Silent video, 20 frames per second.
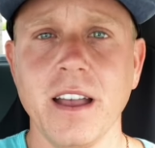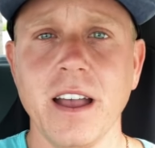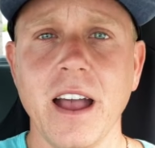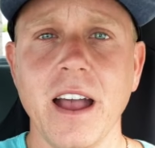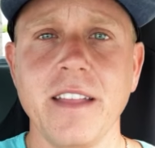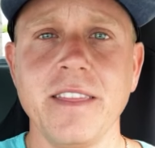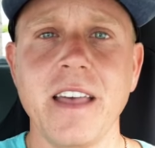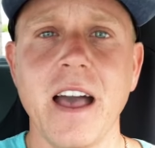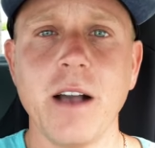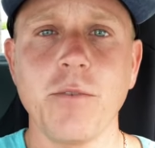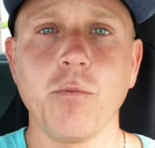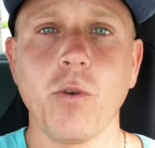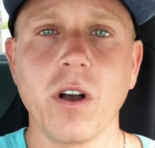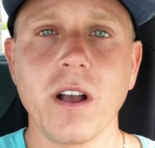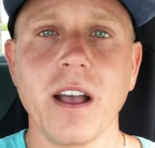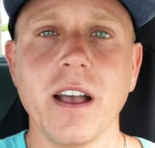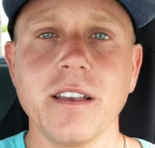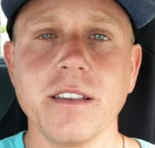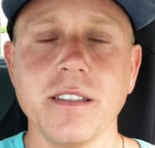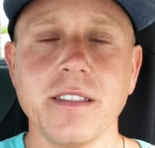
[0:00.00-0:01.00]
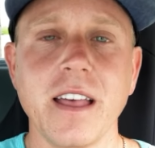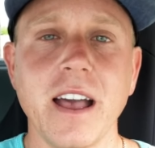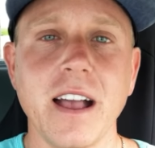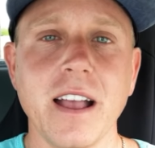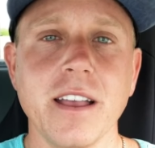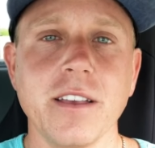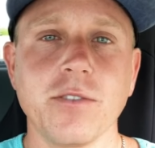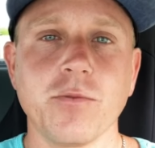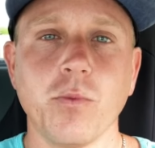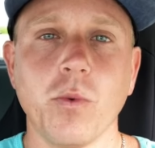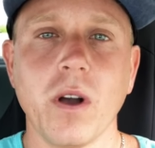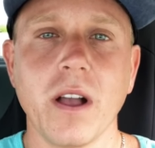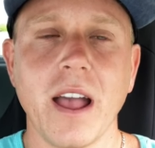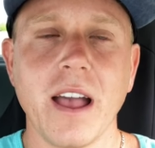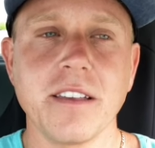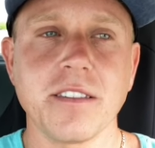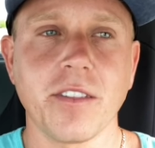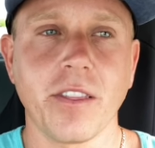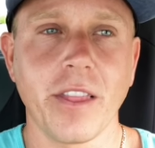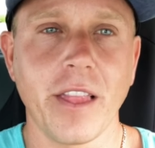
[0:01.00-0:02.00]
And that is what
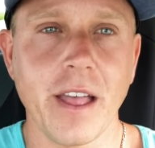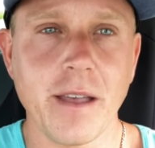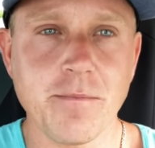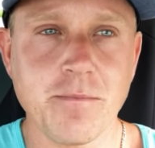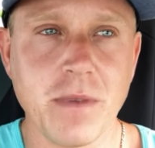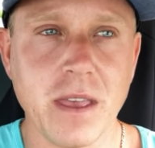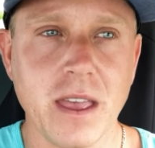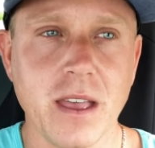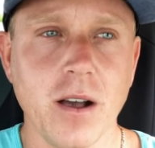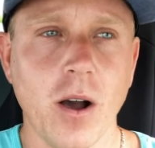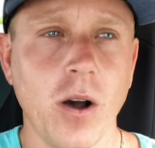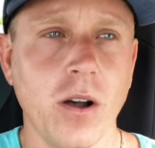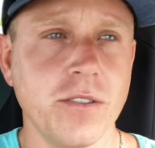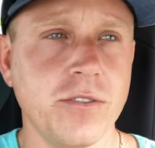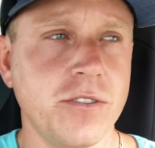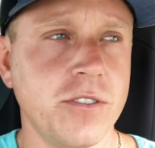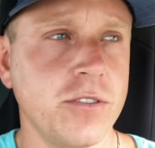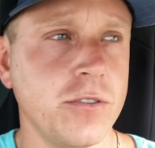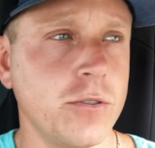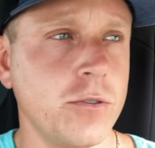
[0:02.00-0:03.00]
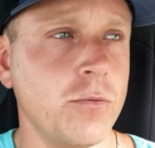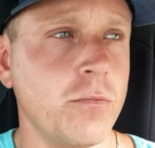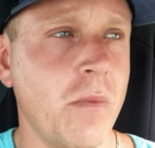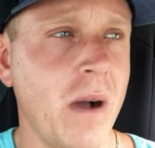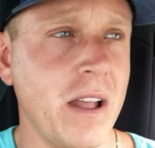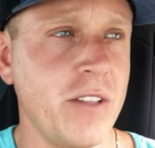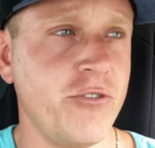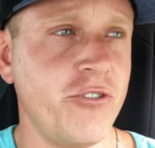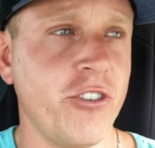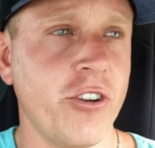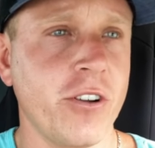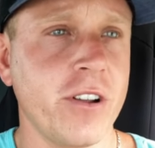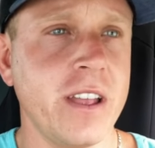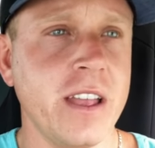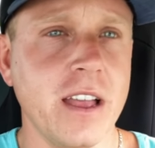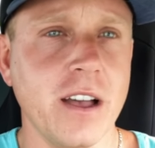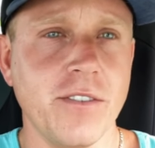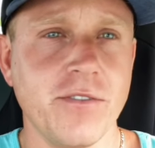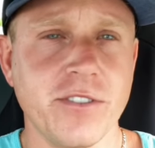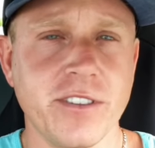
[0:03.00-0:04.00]
has led me onto my journey
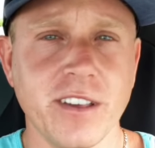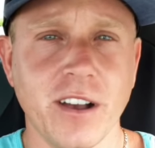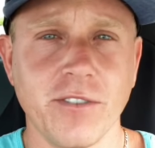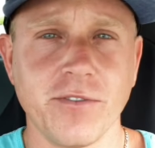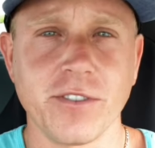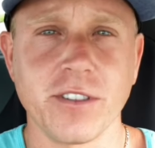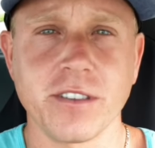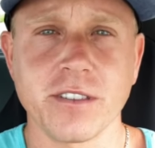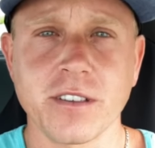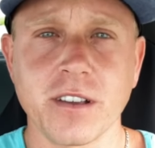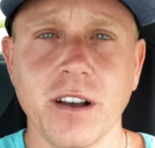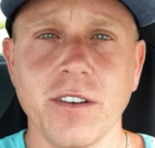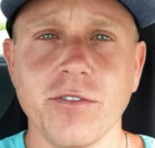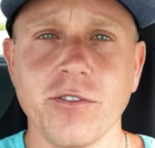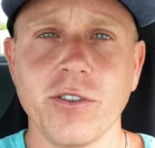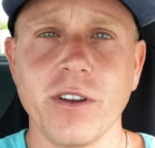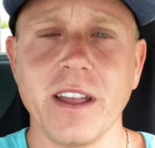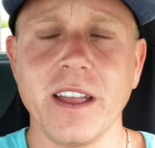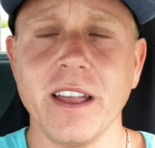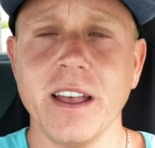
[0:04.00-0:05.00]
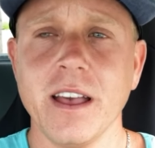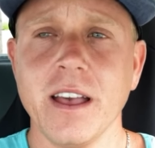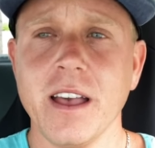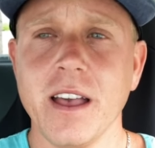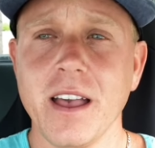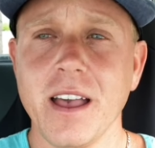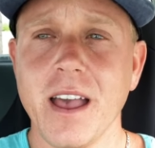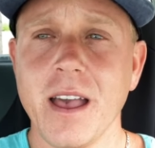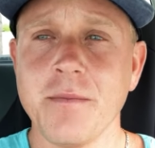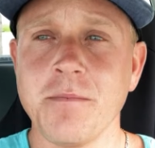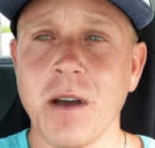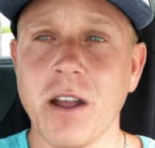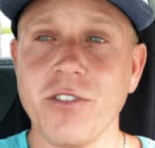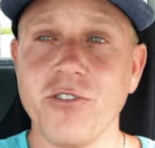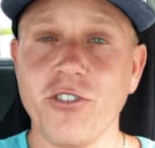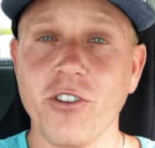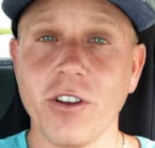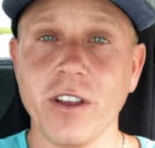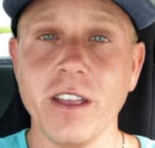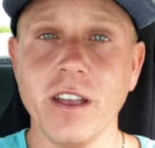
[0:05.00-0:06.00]
of self-discovery and my
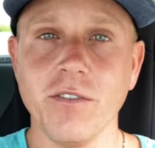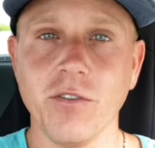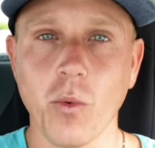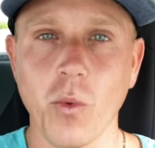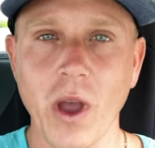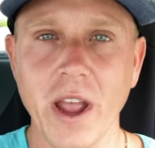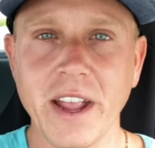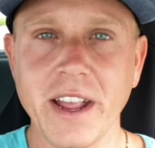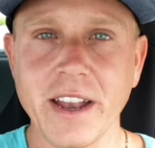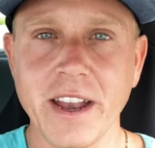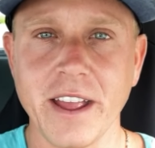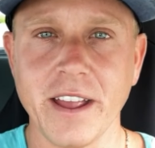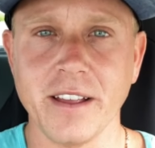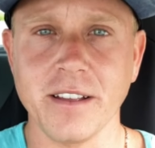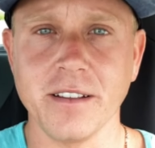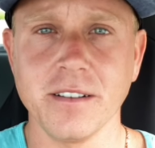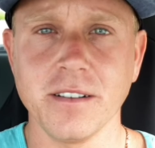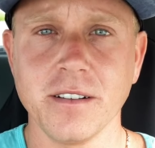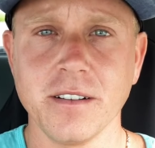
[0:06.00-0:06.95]
journey of awakening.